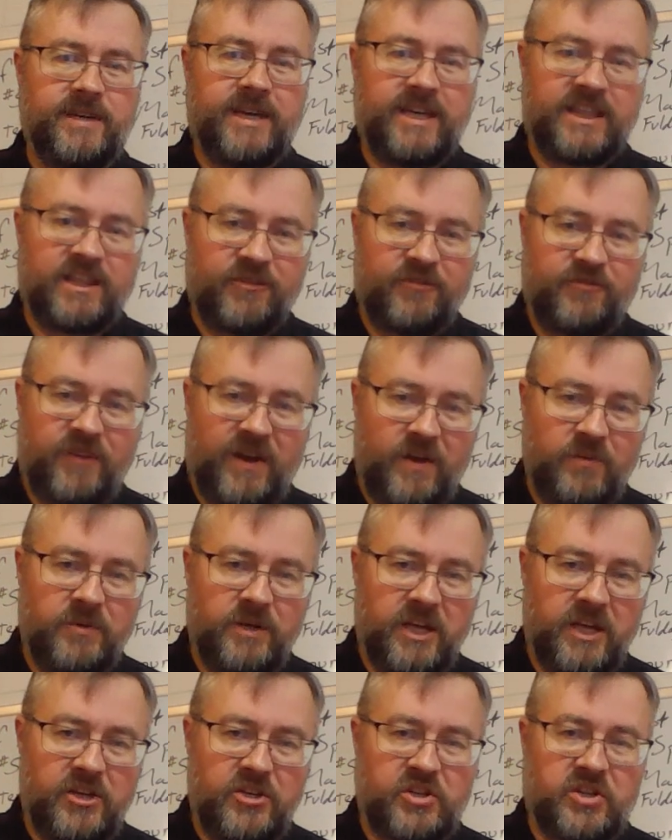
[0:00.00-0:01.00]
at the
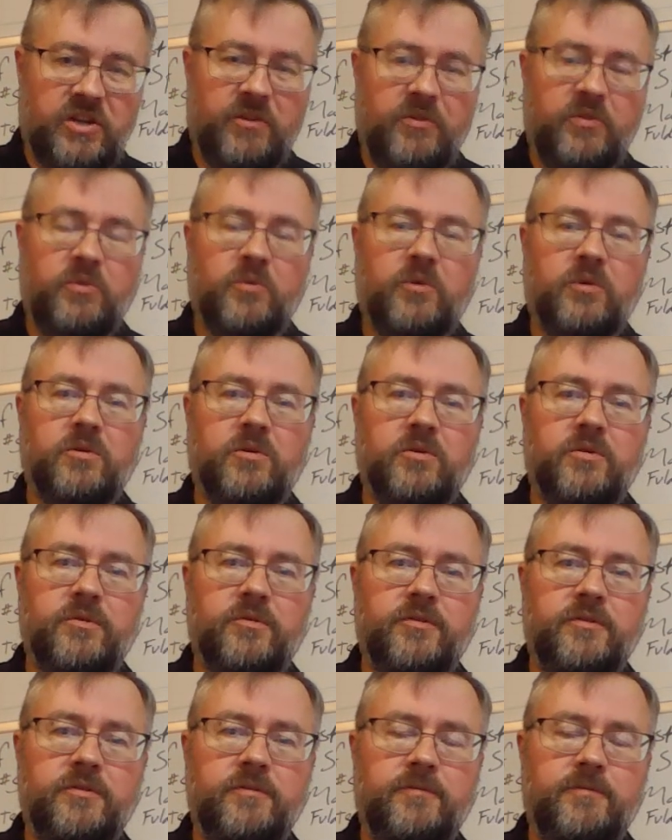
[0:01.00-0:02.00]
foundation of the
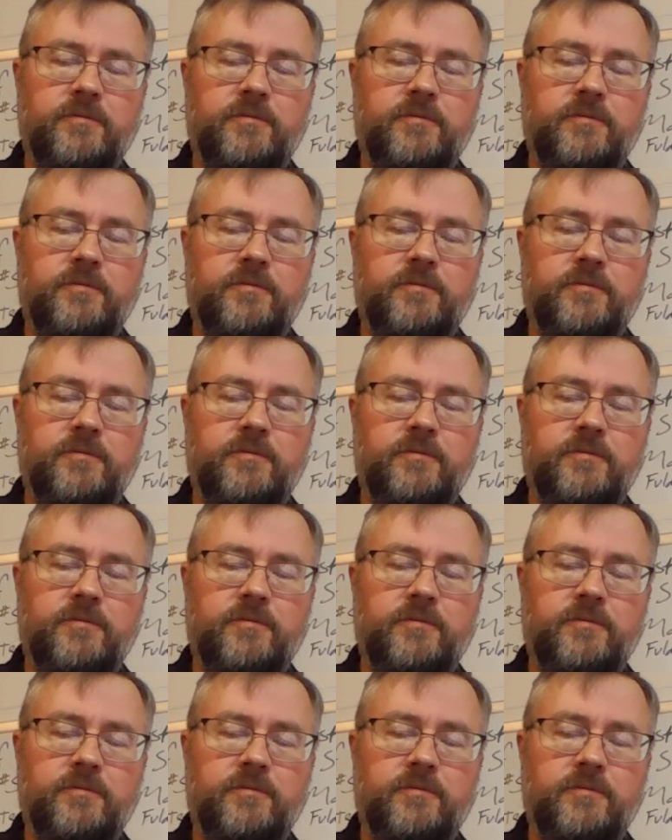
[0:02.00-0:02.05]
world.